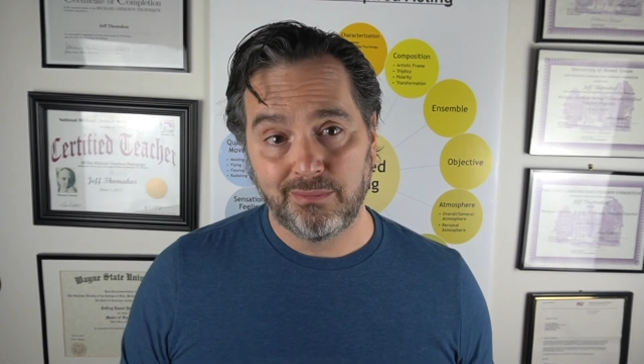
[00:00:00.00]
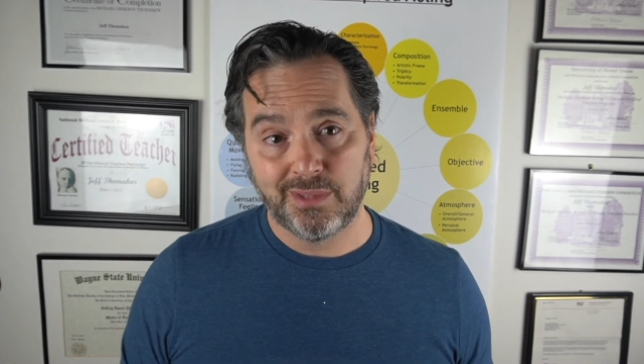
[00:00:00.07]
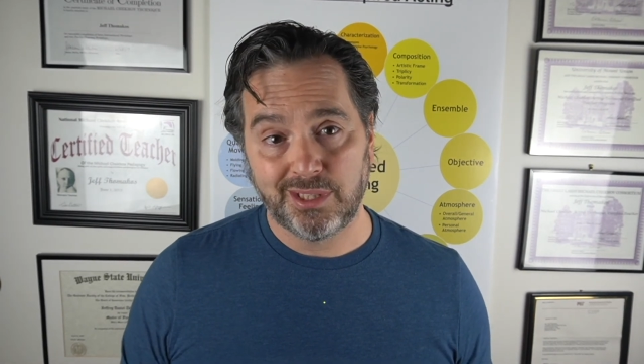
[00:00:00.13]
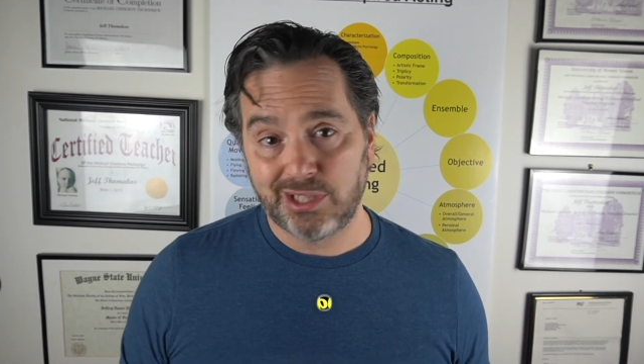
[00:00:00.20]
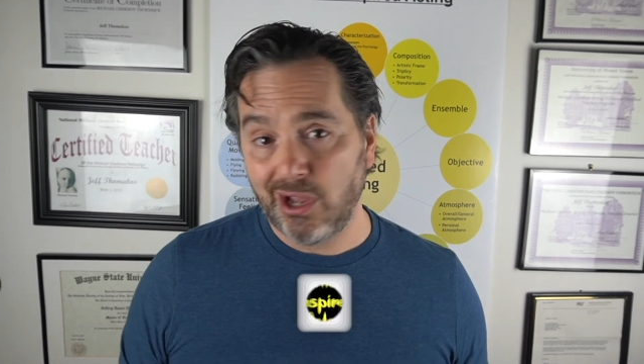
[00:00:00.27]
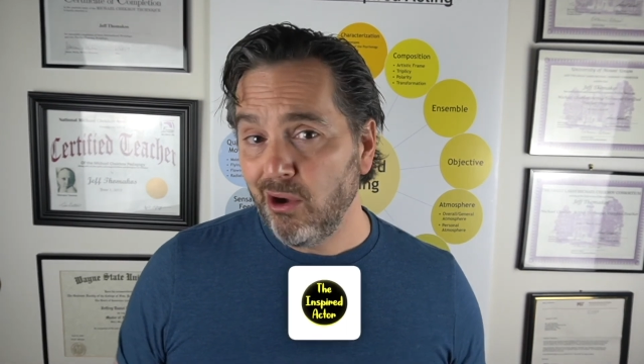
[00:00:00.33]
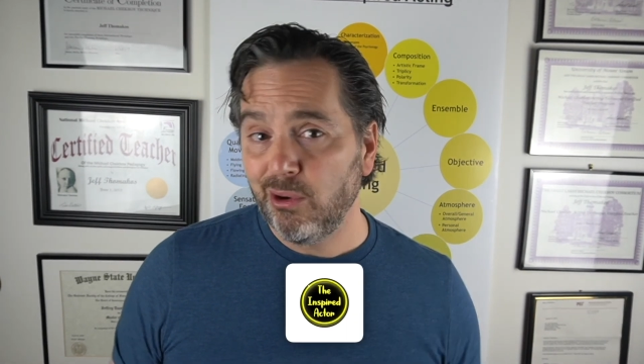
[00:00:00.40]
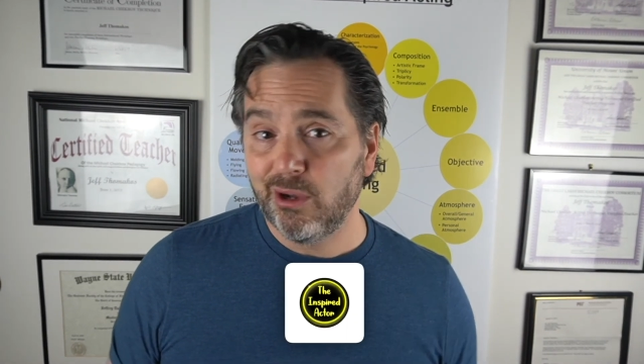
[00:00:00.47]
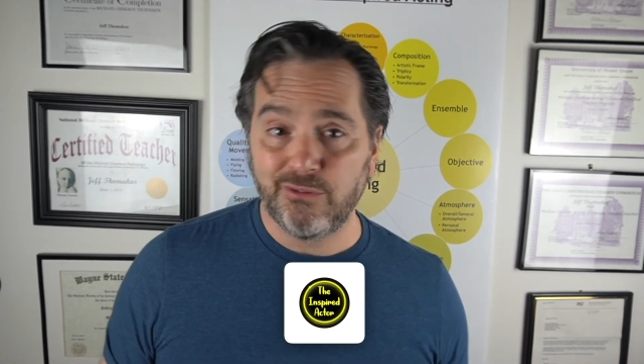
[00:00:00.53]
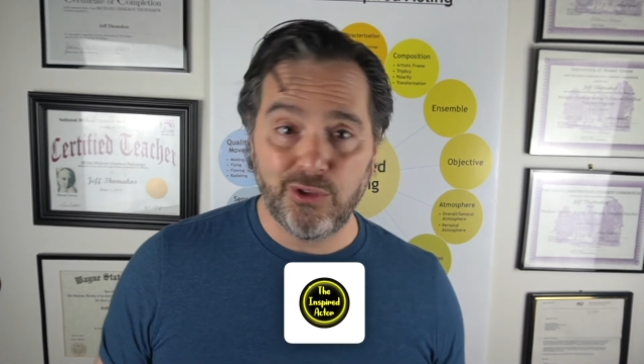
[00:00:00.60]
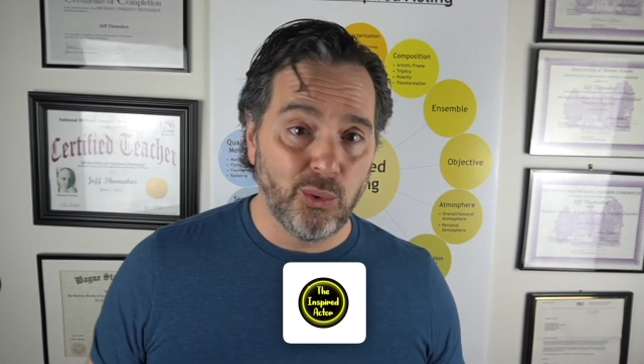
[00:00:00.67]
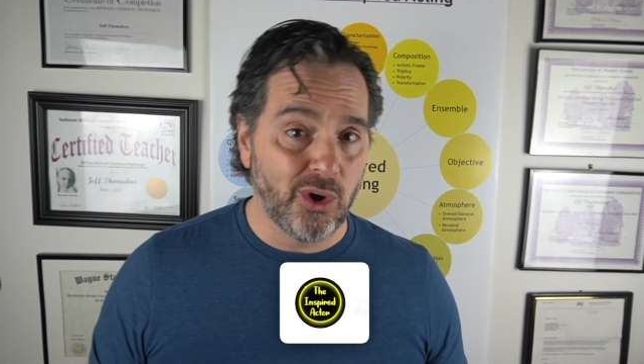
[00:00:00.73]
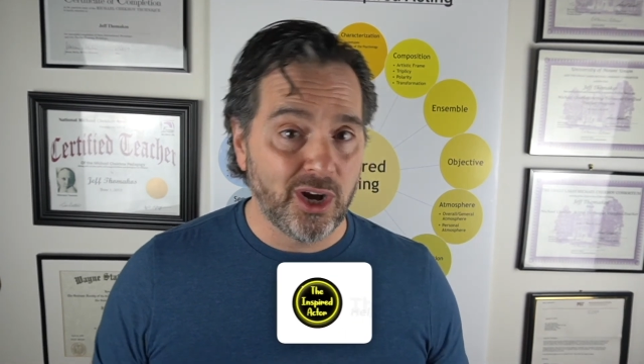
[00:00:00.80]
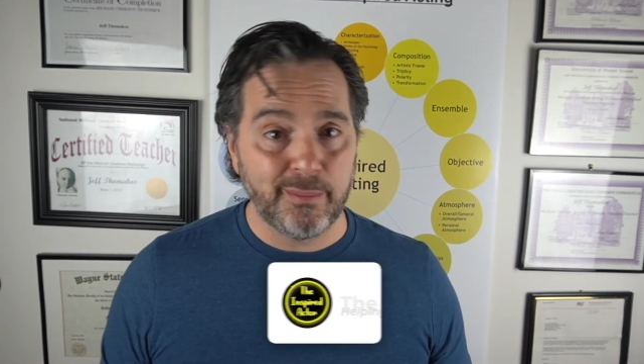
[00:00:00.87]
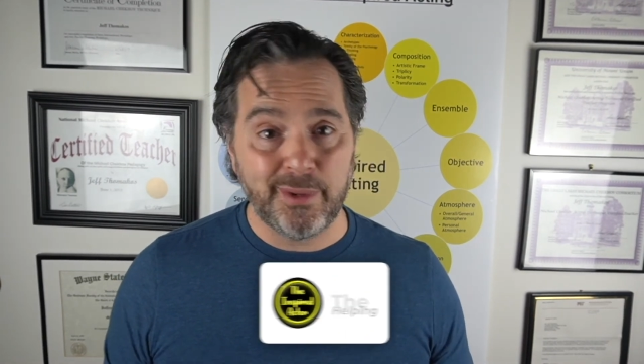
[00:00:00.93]
So if
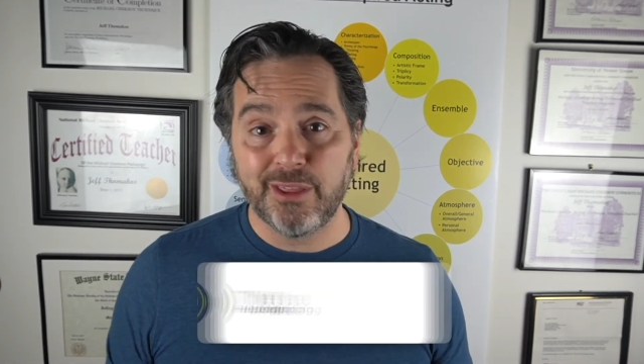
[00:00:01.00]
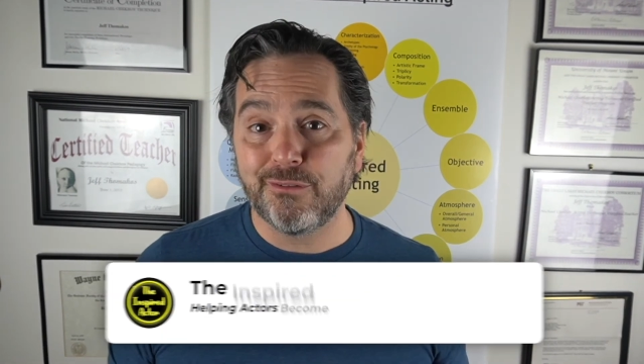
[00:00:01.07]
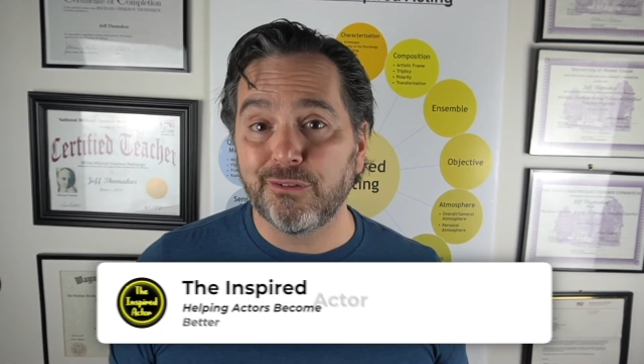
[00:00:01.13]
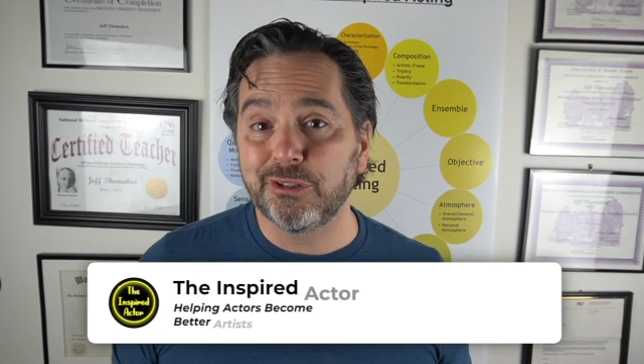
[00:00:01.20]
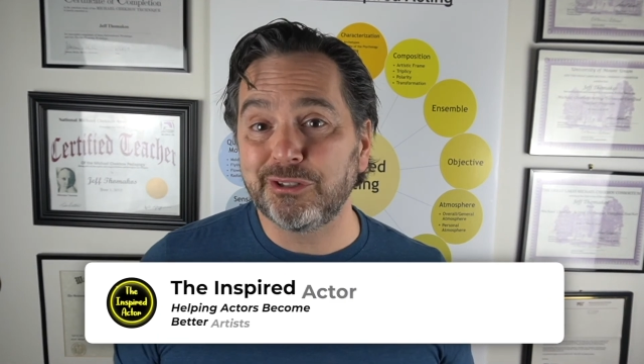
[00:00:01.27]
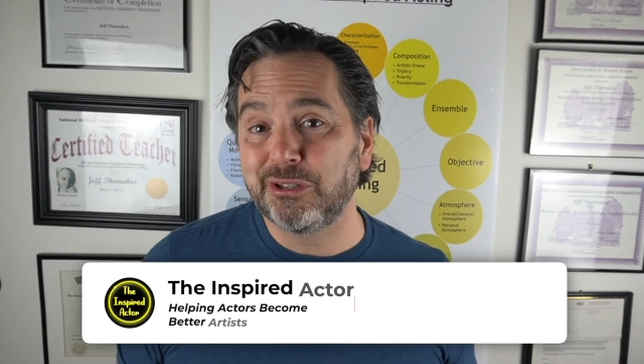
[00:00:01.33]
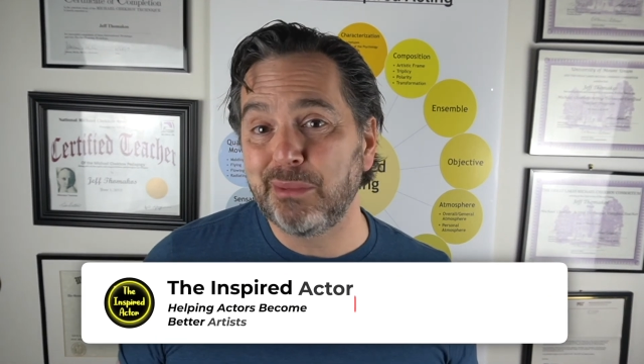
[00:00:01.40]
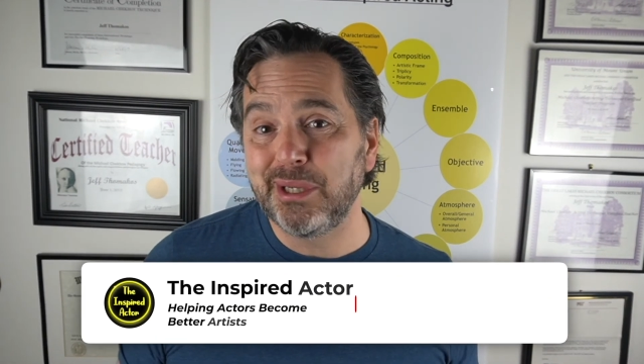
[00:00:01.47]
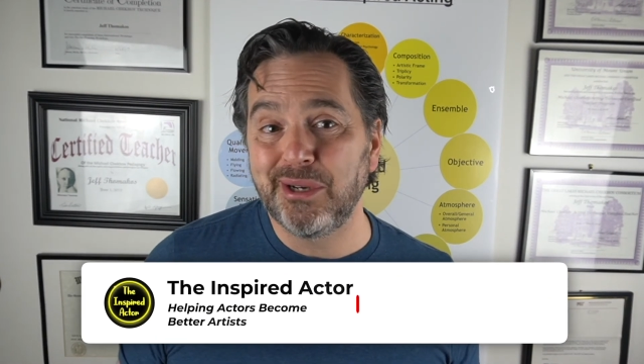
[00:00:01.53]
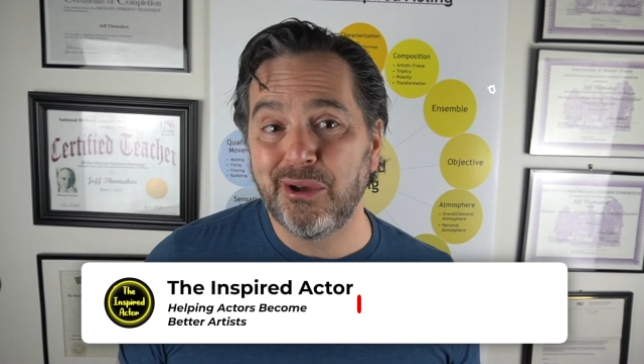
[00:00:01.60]
you want to be the first to be